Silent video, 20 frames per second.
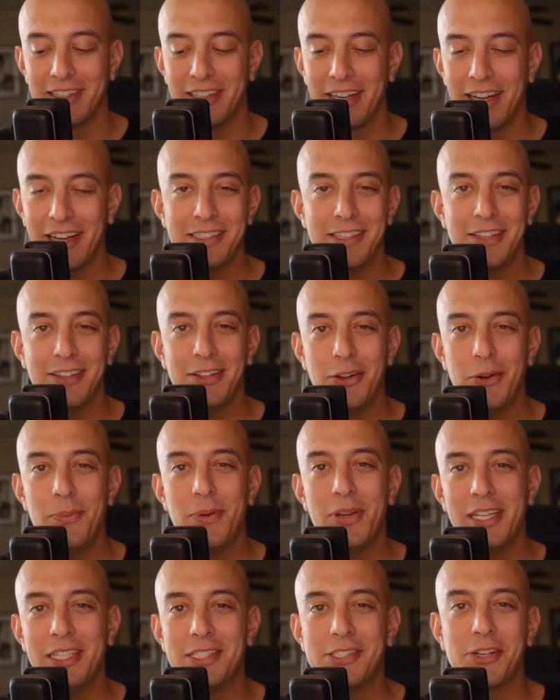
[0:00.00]
it's a little bit
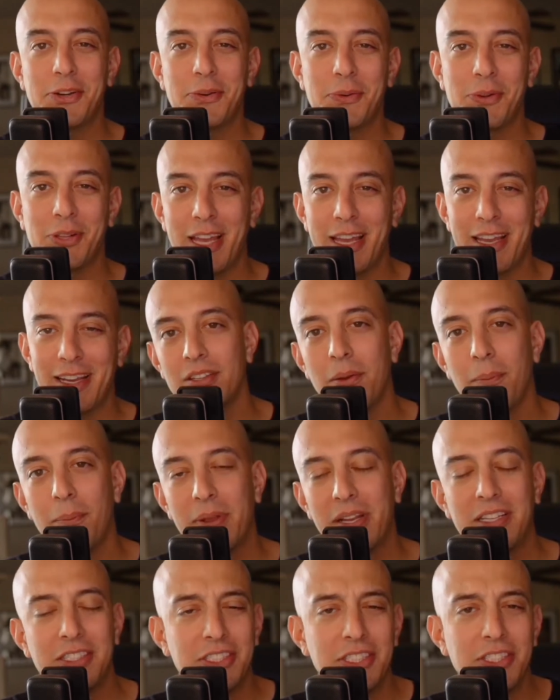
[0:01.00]
easier to relate
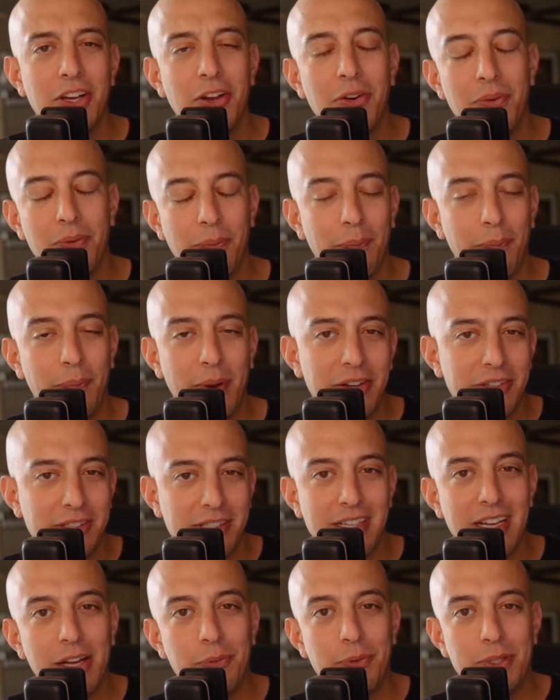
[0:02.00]
because, Paris and
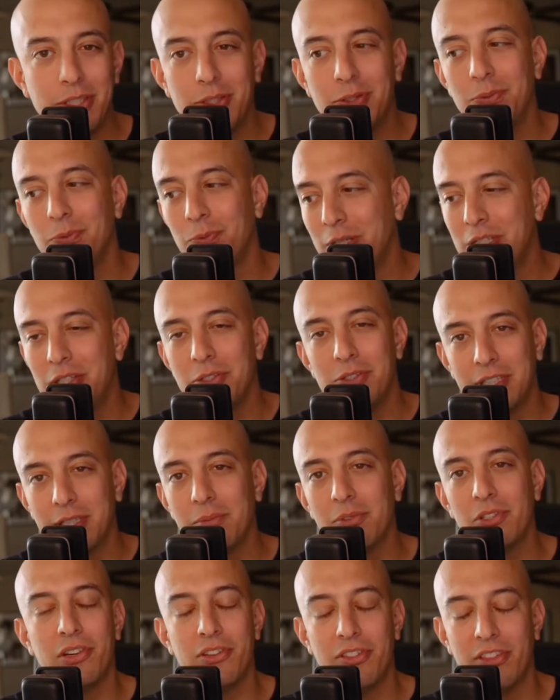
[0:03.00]
I, we do
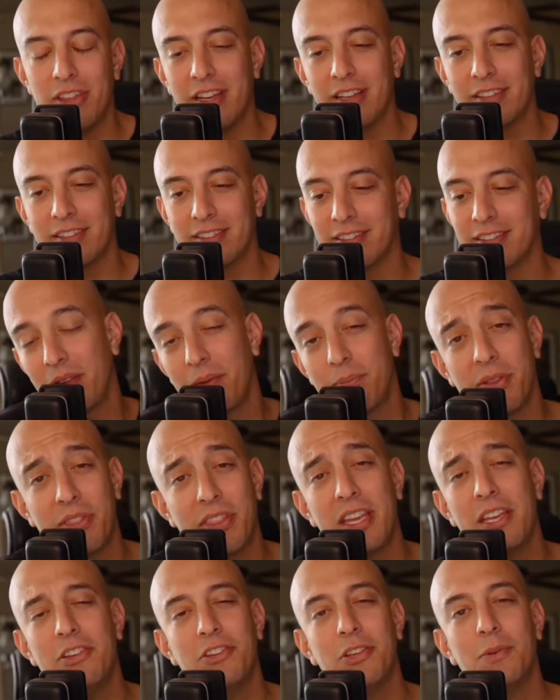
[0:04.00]
similar things. But thank
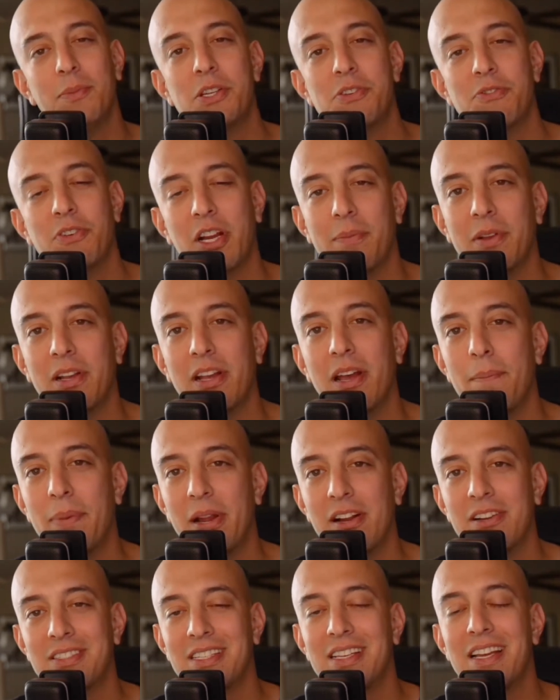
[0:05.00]
you so much for coming on,
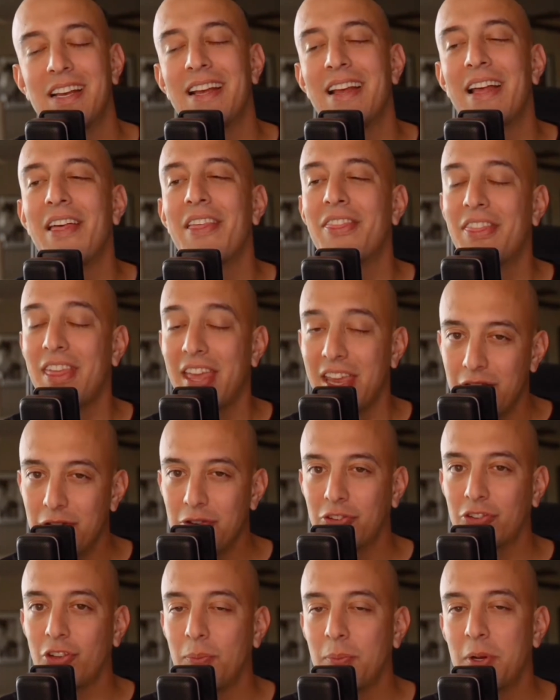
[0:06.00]
Paris. Thank you
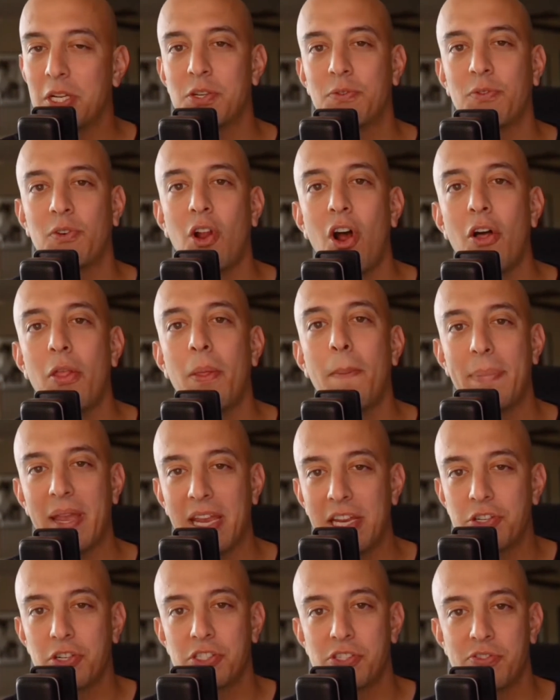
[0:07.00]
so much for all the
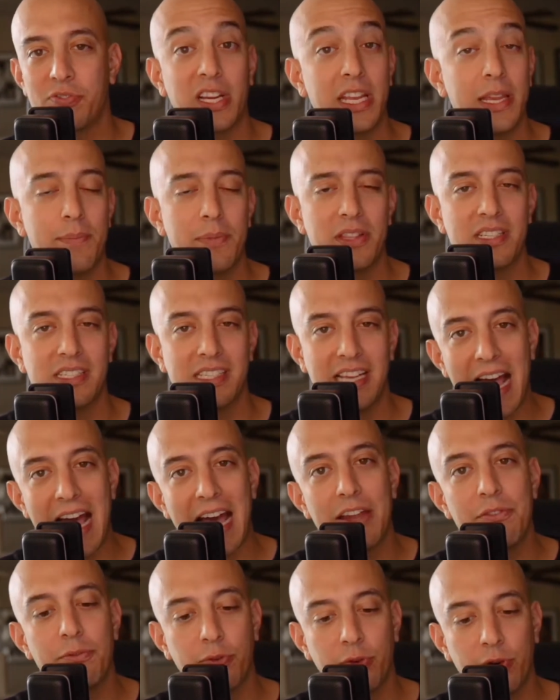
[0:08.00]
patrons for keeping this
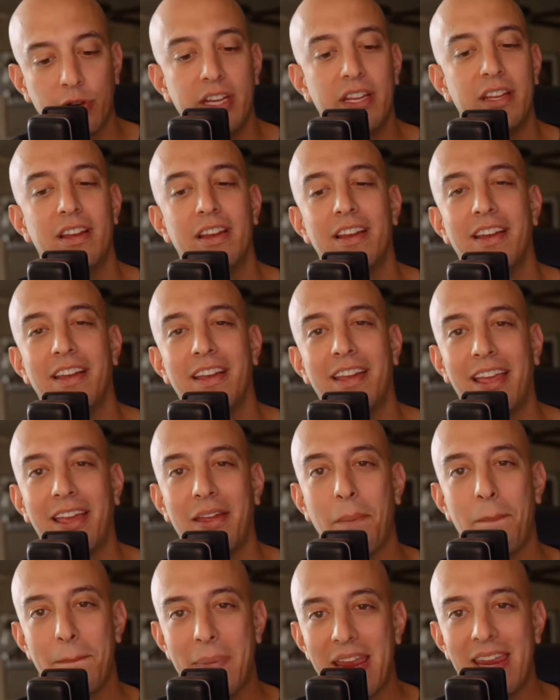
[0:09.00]
ad free
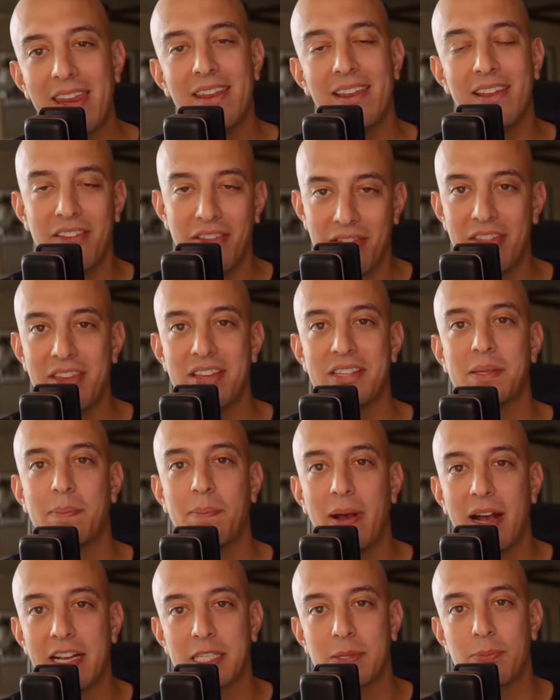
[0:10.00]
and making this
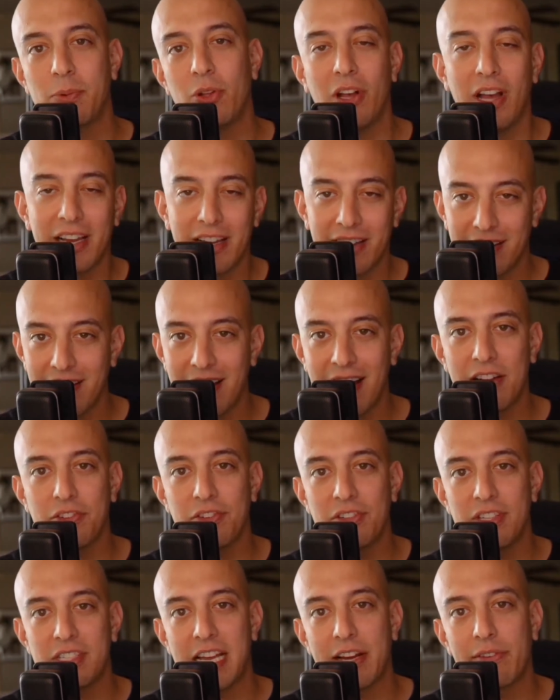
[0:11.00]
possible. I could not do
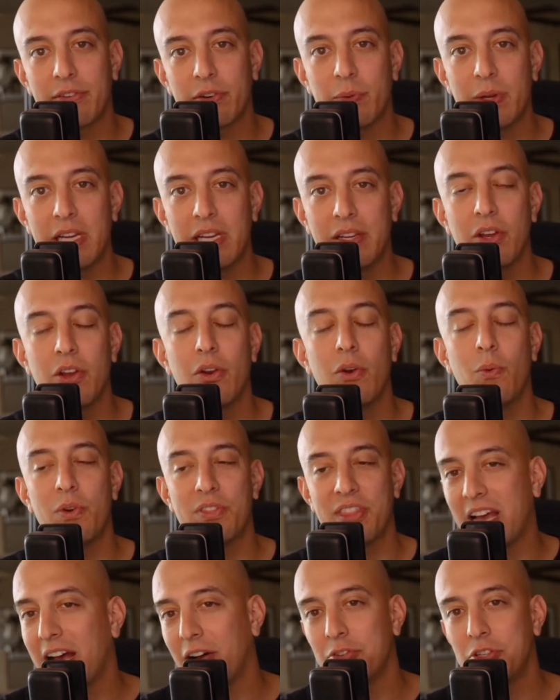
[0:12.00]
this every week
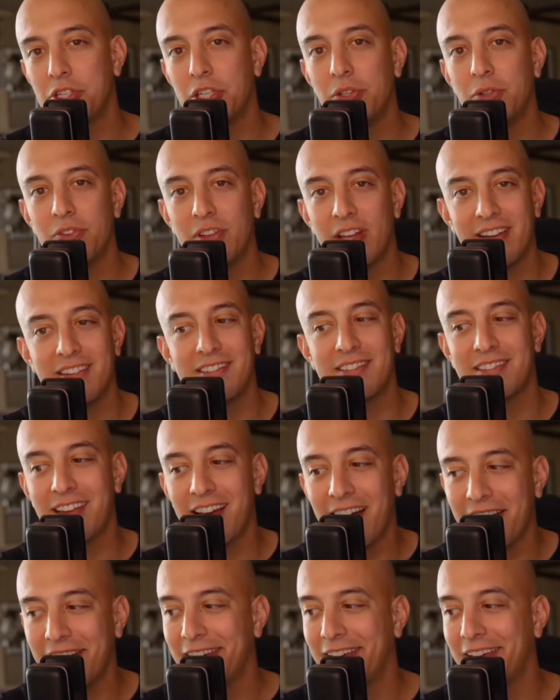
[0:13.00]
without you. That is
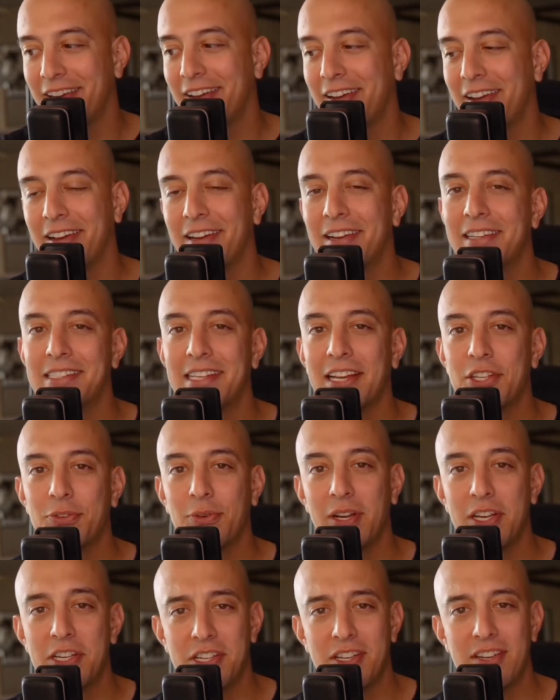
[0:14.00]
not an
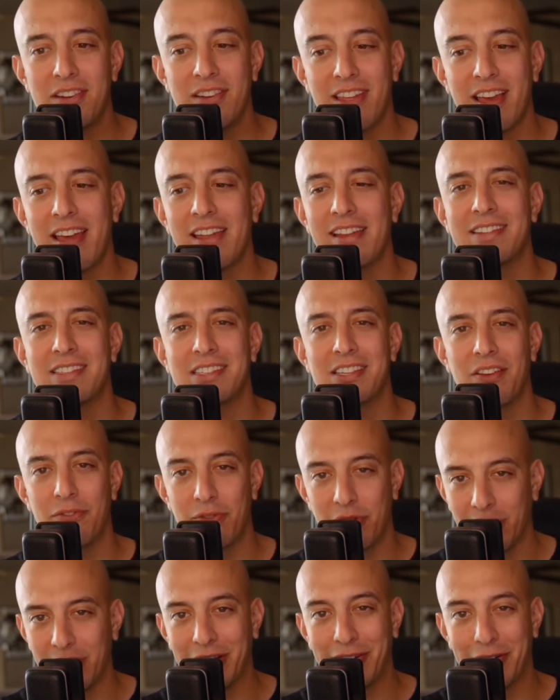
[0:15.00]
exaggeration. That is
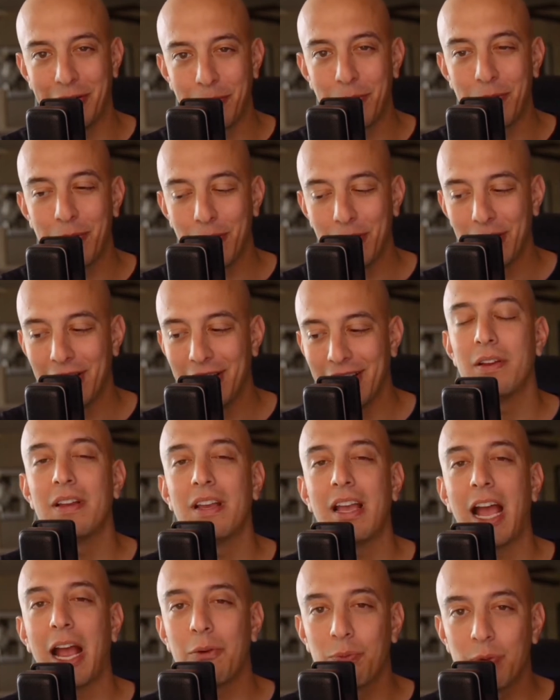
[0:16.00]
very literal.
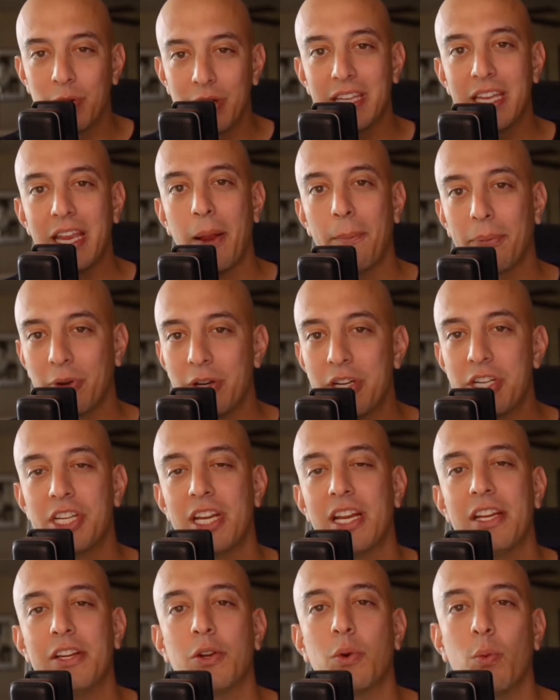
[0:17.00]
I really
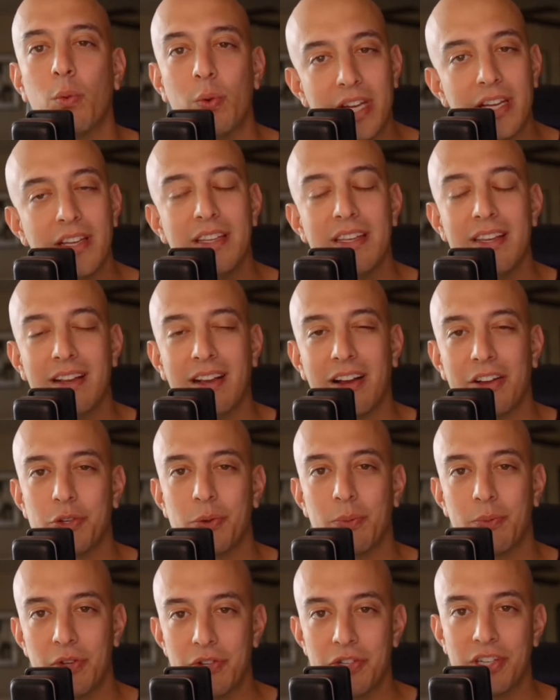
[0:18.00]
appreciate your weekly
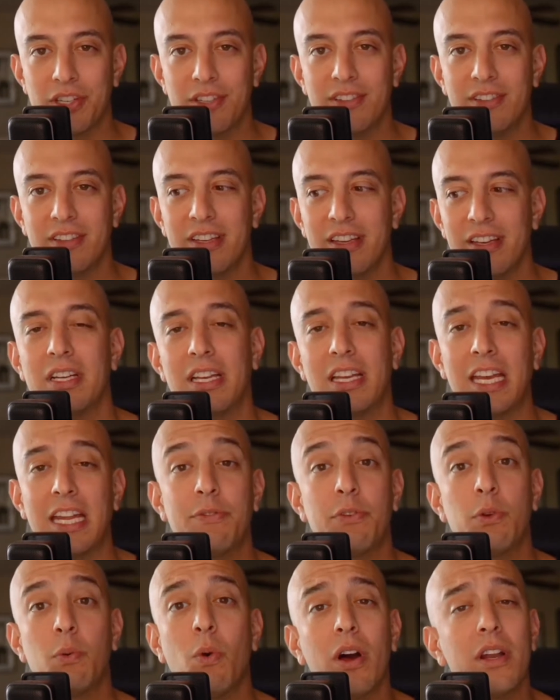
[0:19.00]
contributions. And if
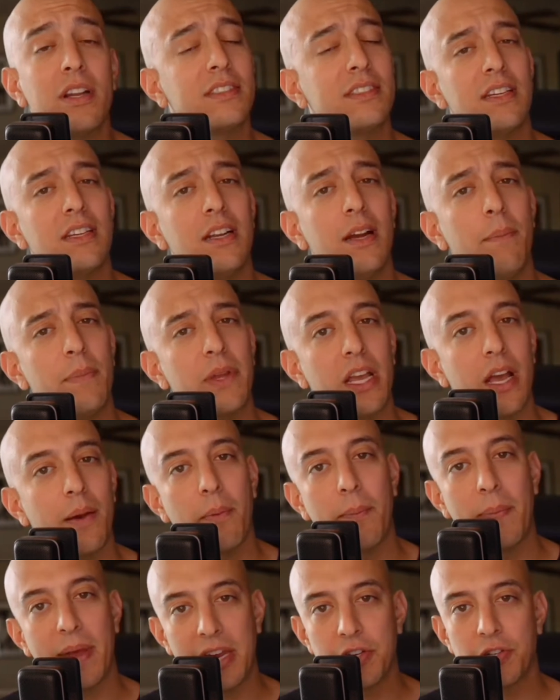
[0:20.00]
you want to sign up, become a
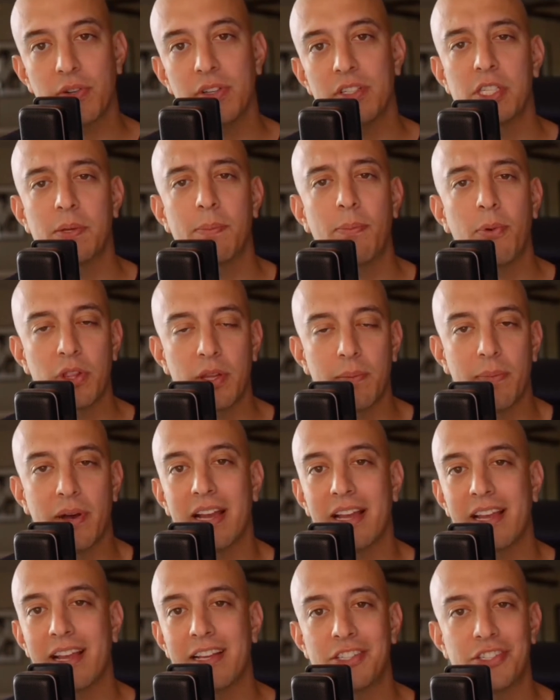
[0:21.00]
patron, support the
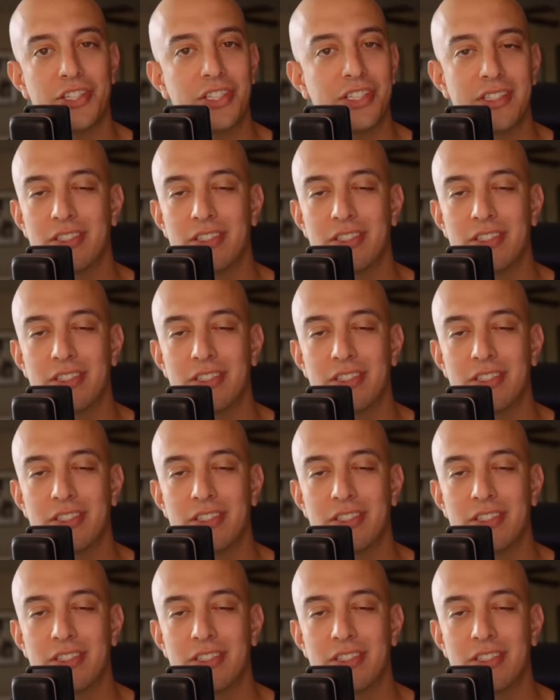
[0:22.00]
podcast, just